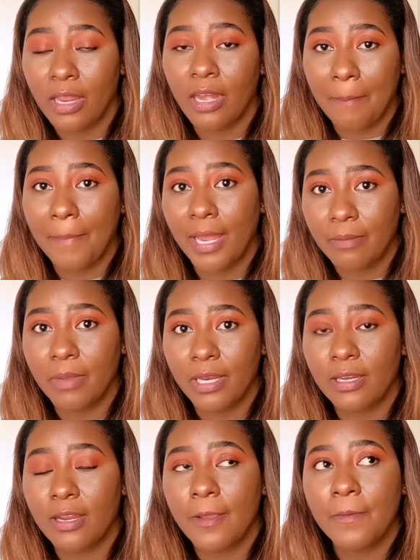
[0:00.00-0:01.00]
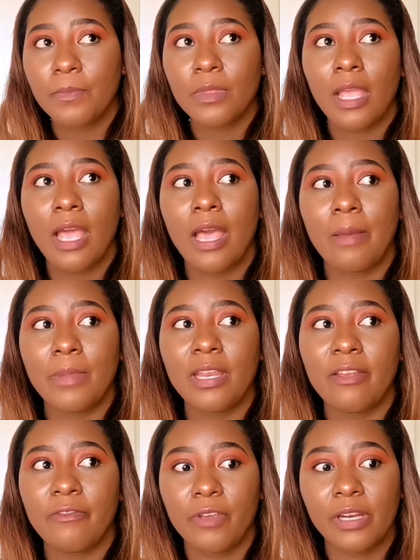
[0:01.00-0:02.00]
apartment
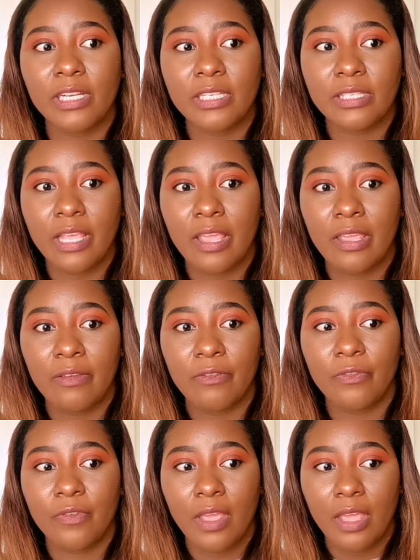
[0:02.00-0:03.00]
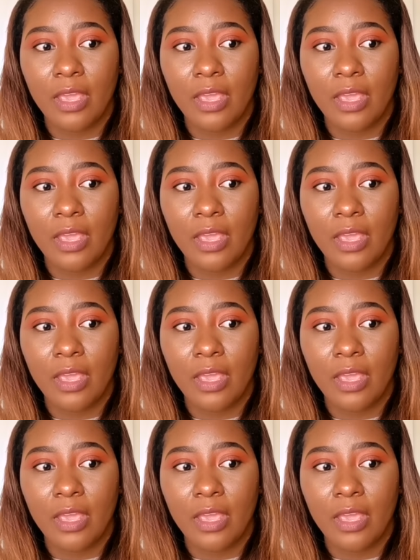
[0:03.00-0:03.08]
in a very safe